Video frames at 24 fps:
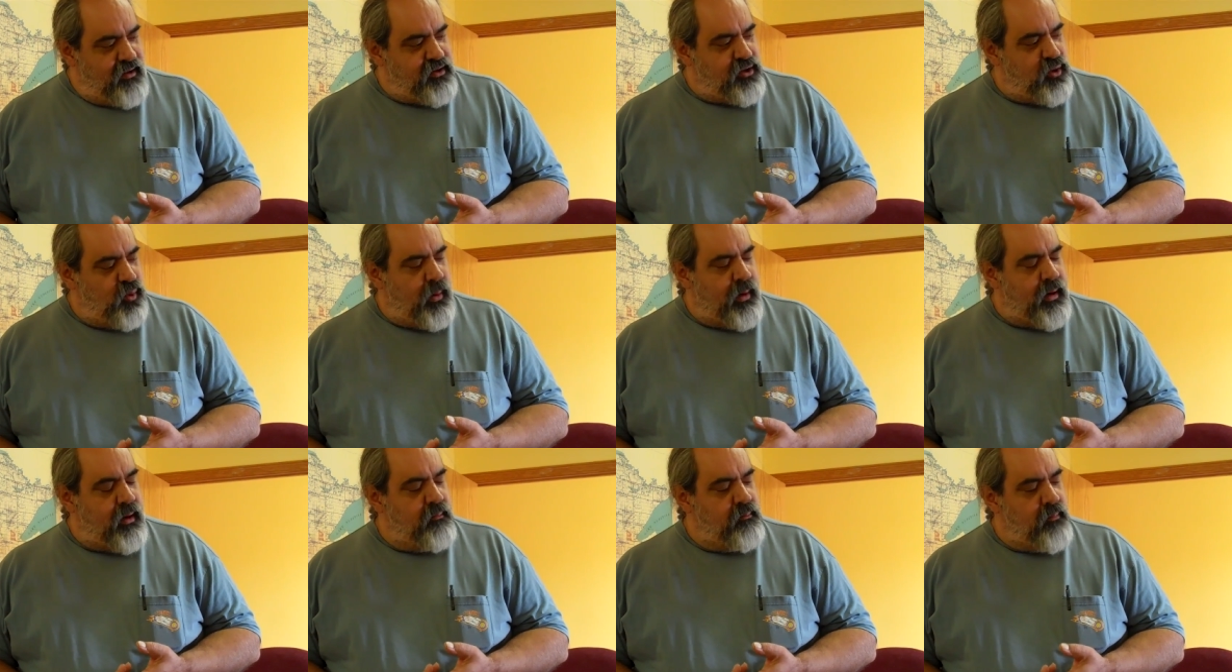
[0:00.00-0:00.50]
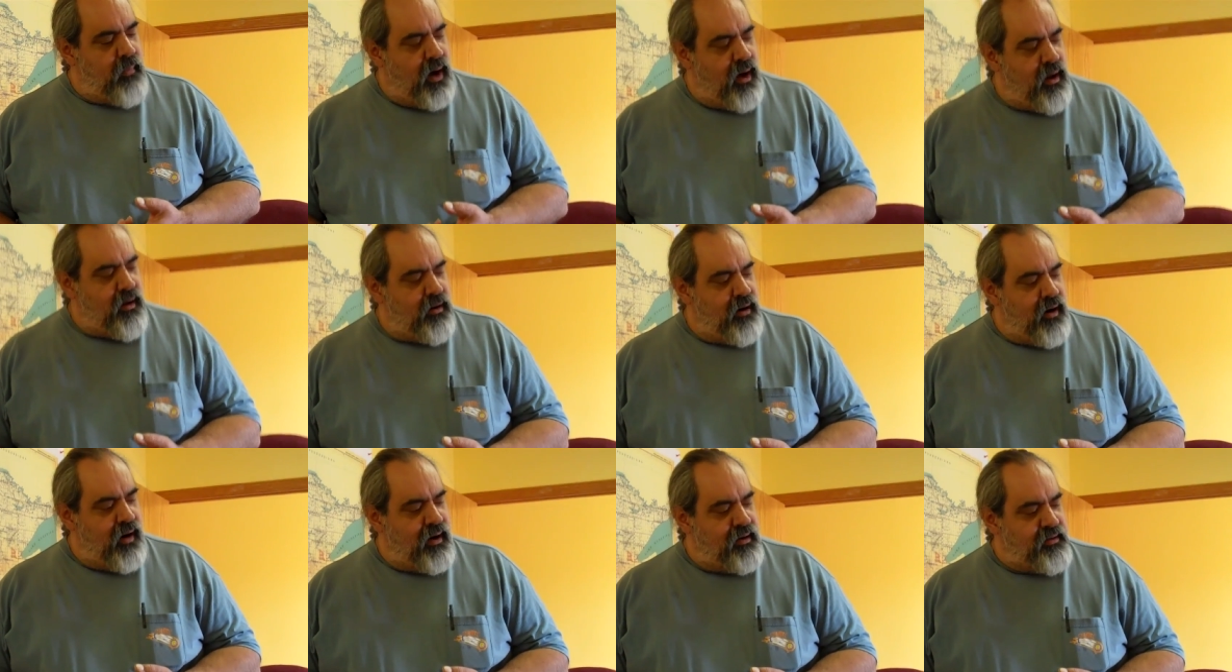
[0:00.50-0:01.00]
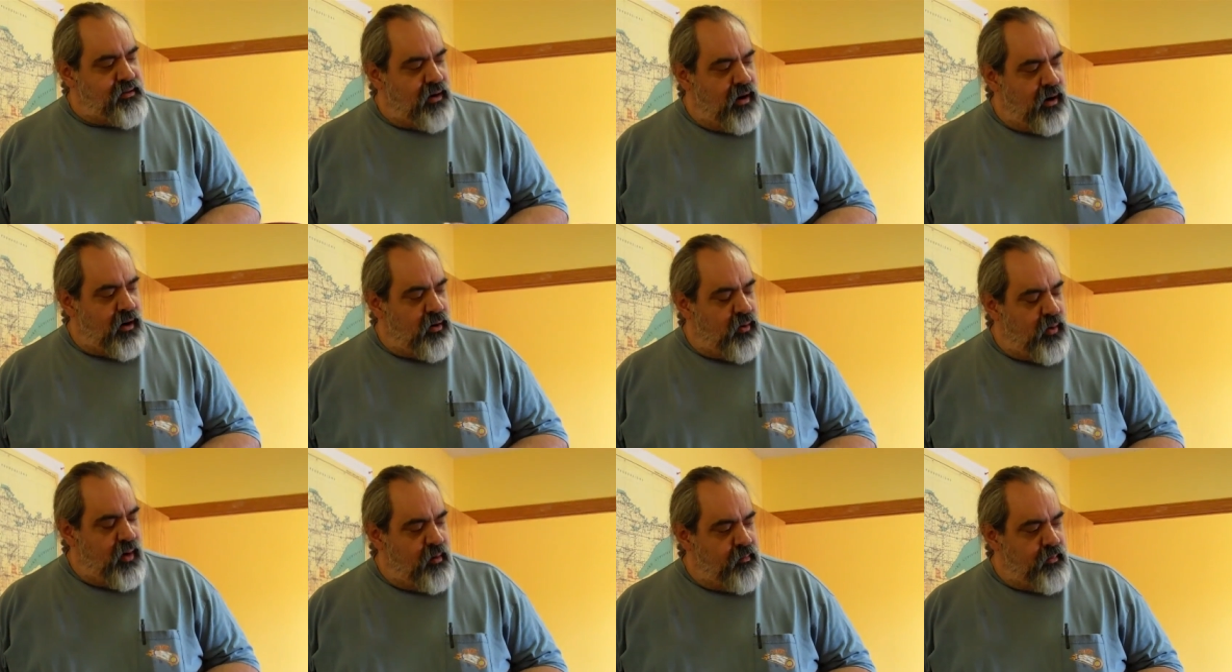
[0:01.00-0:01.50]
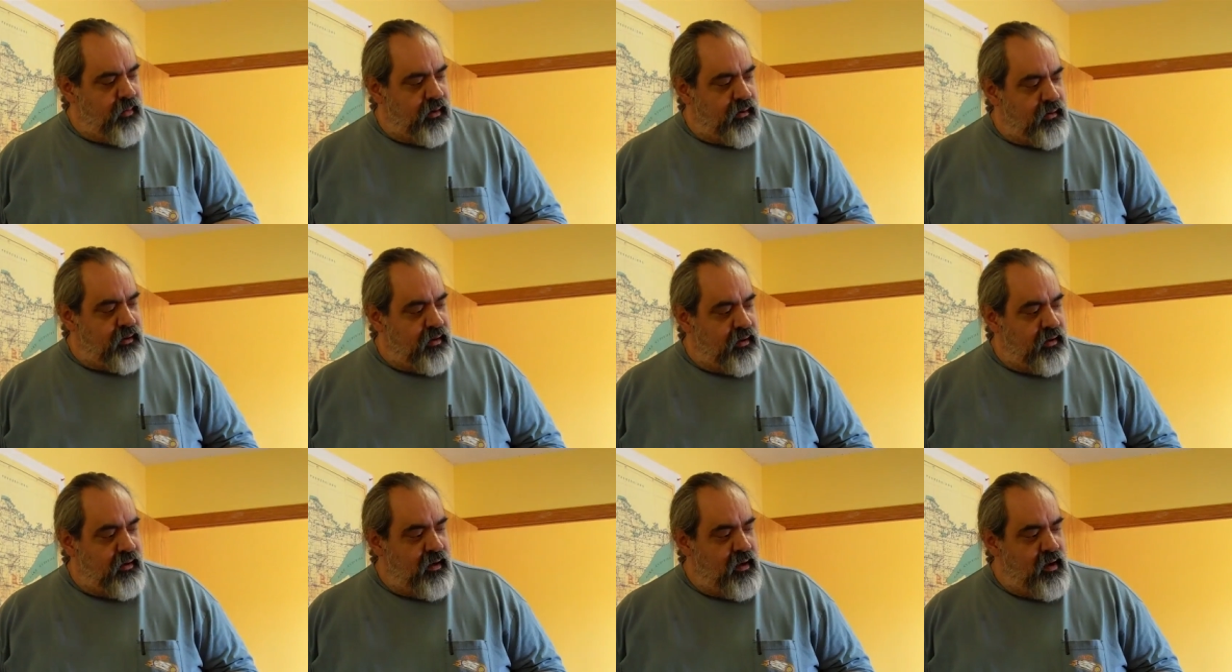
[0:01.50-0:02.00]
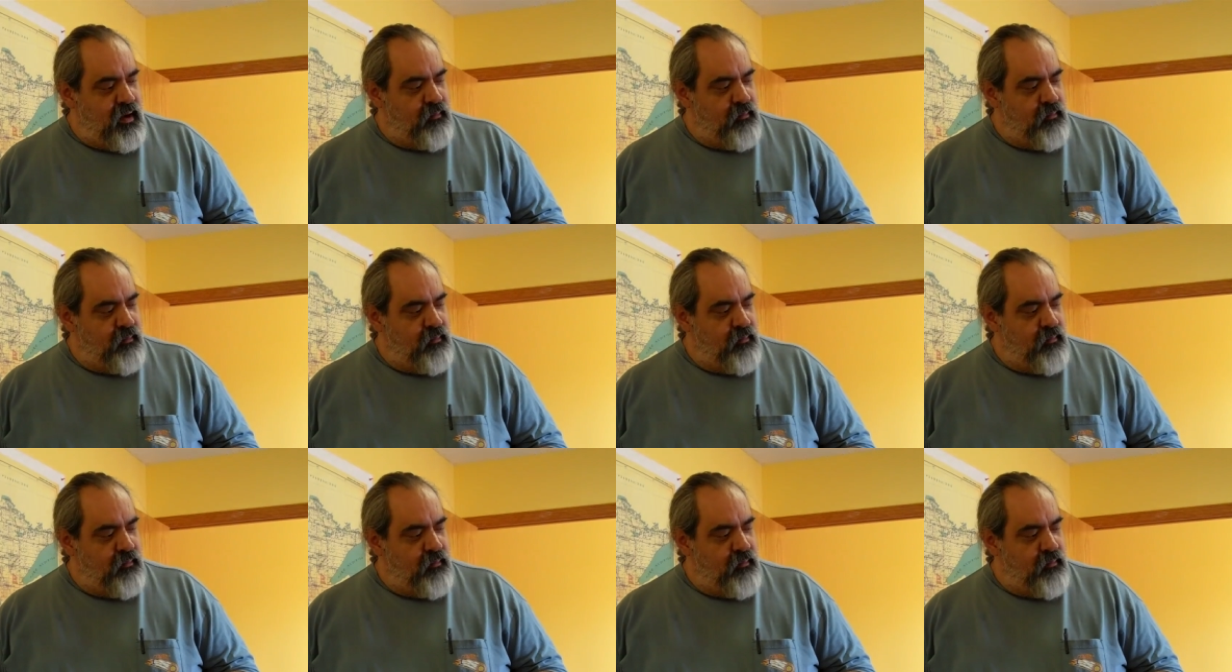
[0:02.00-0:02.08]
And so we can modernize our equipment